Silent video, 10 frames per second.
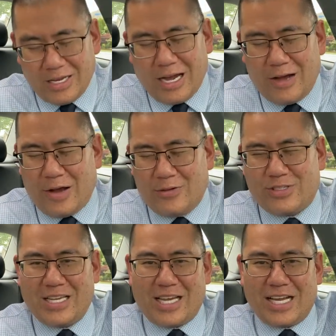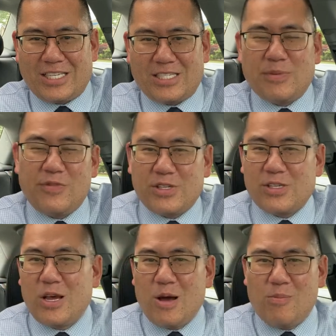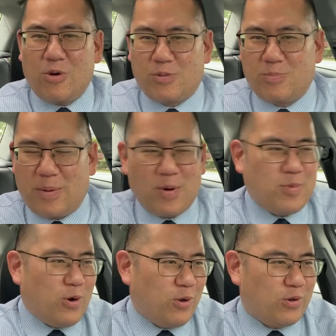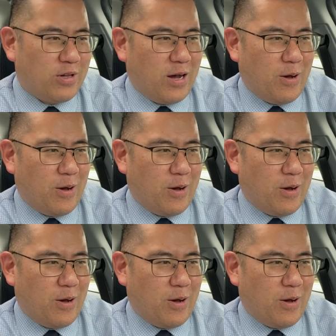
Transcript: I was thinking actually some of his most memorable